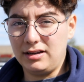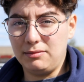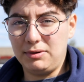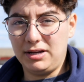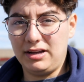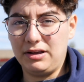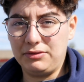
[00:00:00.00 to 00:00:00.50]

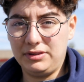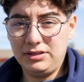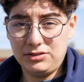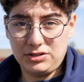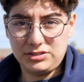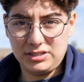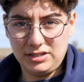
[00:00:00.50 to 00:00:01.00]
about how
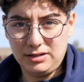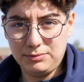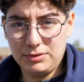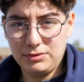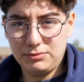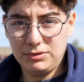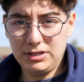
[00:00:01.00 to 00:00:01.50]
things are set up,
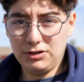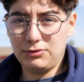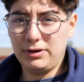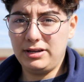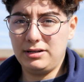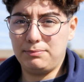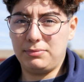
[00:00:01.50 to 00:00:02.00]
we can
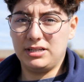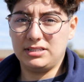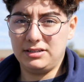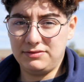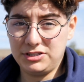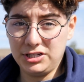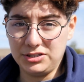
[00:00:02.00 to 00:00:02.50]
create a
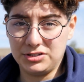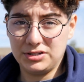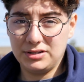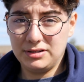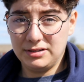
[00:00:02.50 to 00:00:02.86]
positive change.